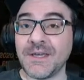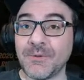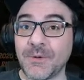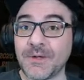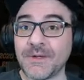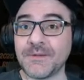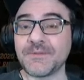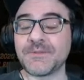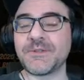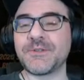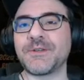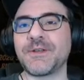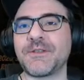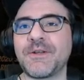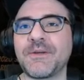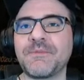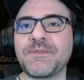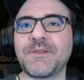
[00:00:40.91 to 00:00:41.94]
and welcome to
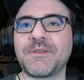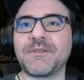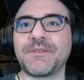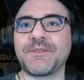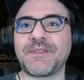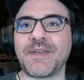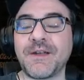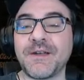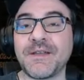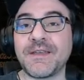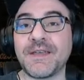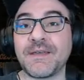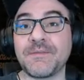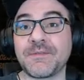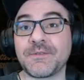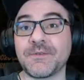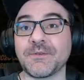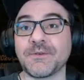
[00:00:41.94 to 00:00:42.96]
another episode of Saturday
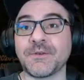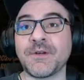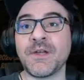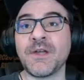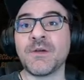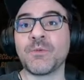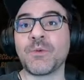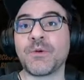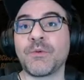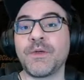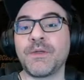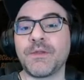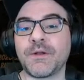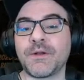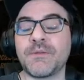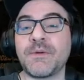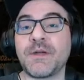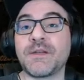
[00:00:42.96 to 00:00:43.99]
Game School, where we
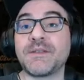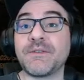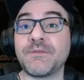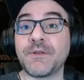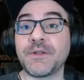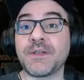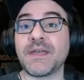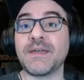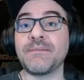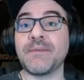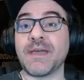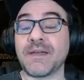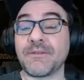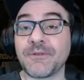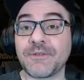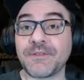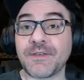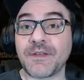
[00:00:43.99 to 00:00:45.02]
learn about a different game
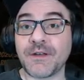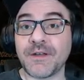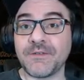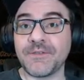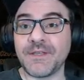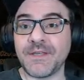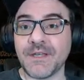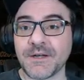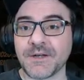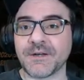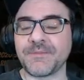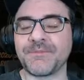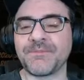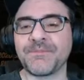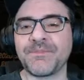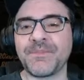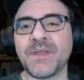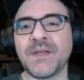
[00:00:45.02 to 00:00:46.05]
every Saturday of the year.
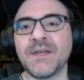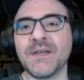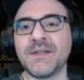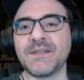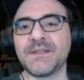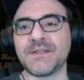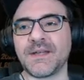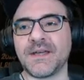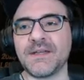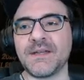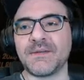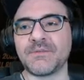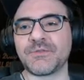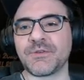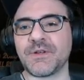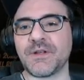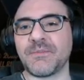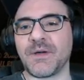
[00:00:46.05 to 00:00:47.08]
Tonight, I'm
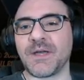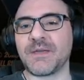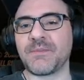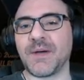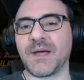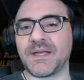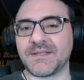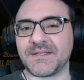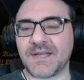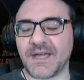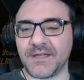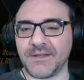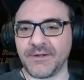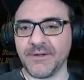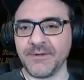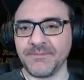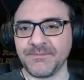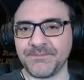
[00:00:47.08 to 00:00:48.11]
joined on mic by
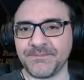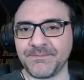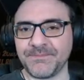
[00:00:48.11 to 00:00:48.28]
Tyler.